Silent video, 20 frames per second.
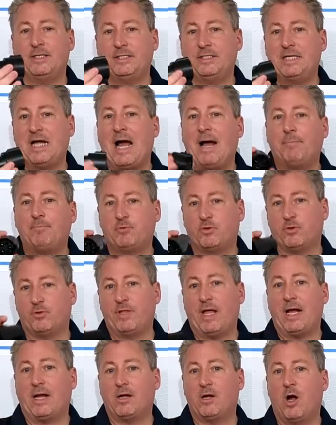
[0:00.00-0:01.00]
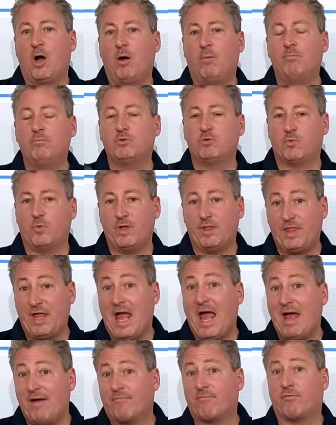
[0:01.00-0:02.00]
adapter that comes with
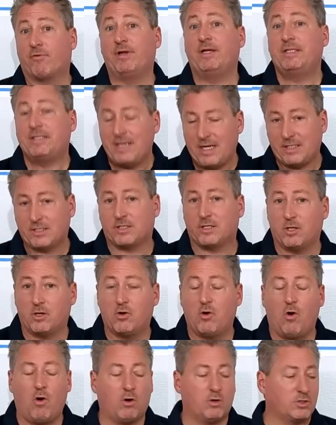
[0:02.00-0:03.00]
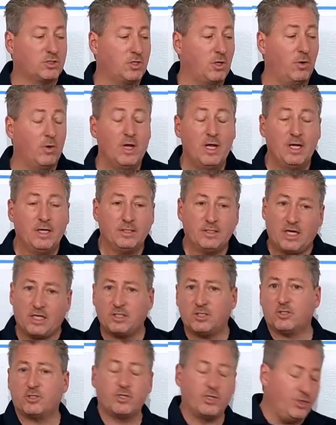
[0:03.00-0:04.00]
every Tesla car. So
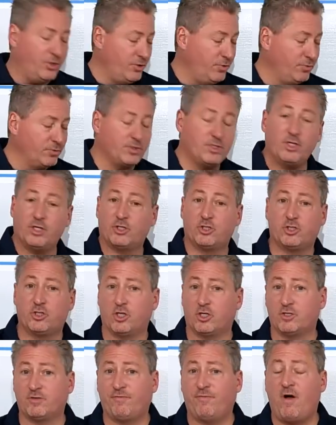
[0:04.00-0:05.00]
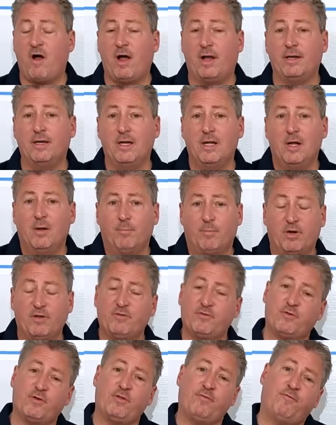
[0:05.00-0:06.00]
Teslas can use this just fine, but
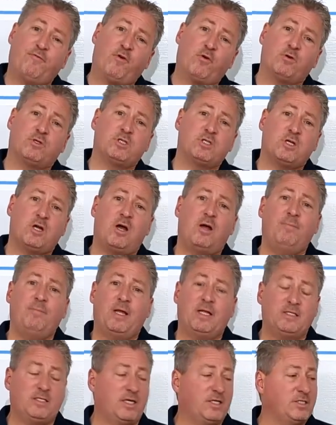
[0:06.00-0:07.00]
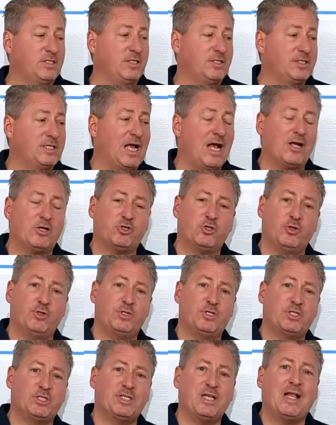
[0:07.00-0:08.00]
it's for the first time that Tesla's
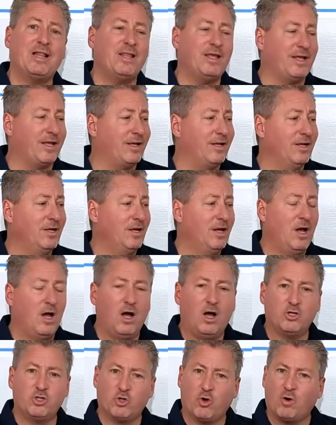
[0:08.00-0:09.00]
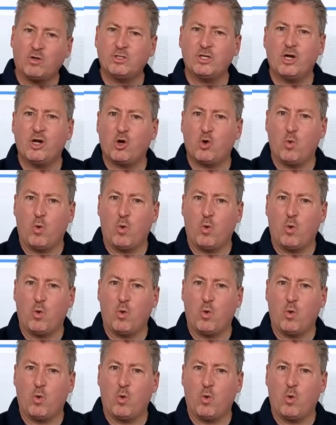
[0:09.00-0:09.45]
actually selling charging